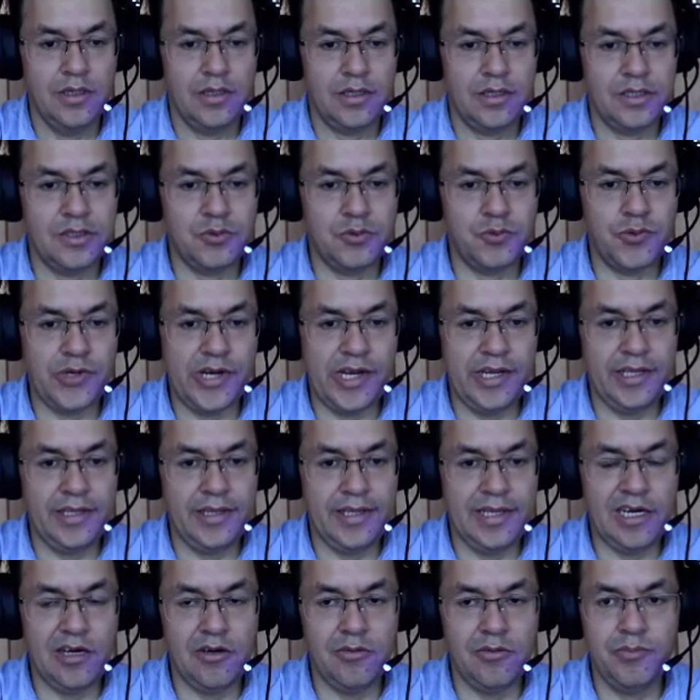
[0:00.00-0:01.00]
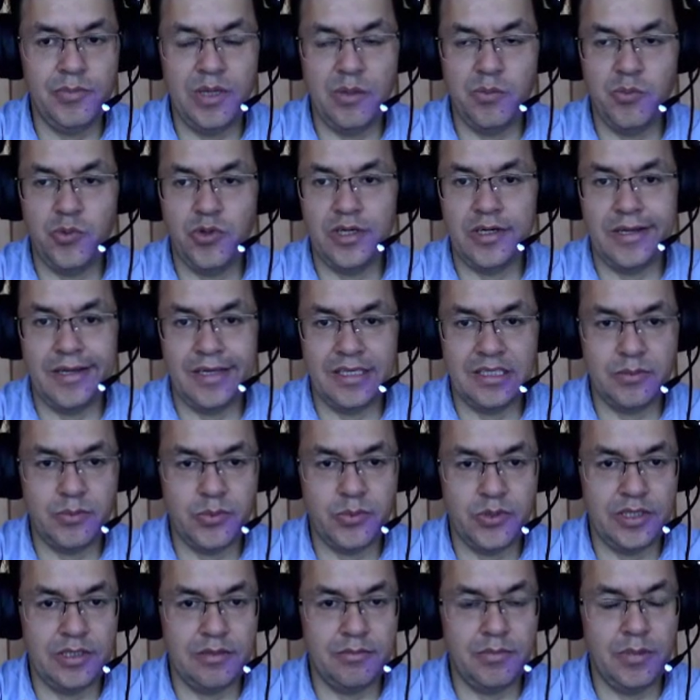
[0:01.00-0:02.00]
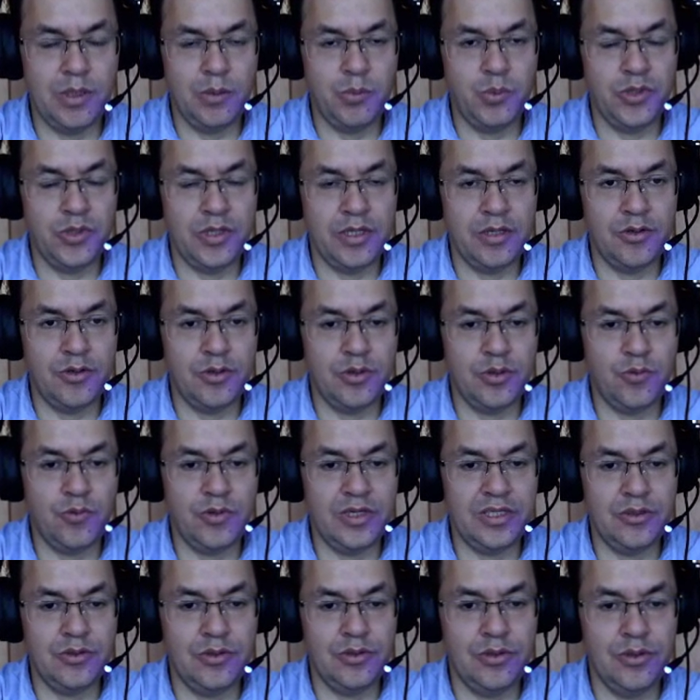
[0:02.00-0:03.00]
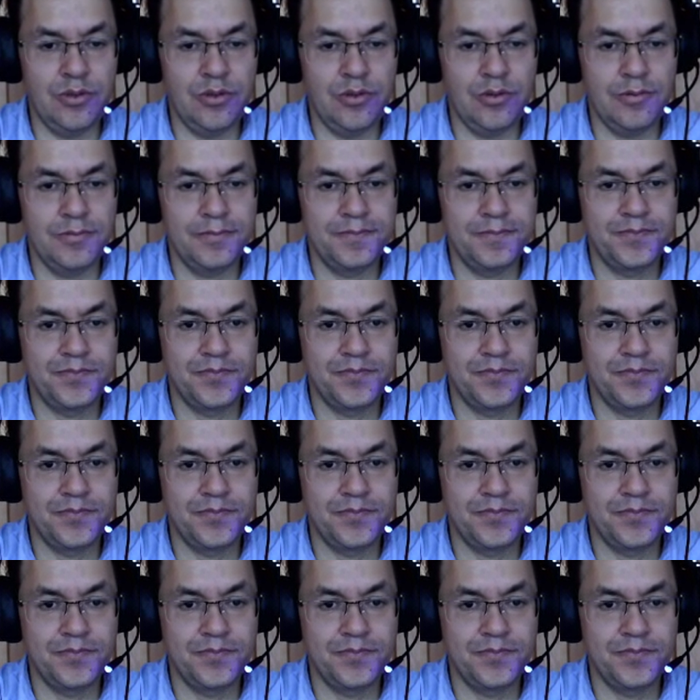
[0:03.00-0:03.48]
because right now people are desperate. People don't know what to do.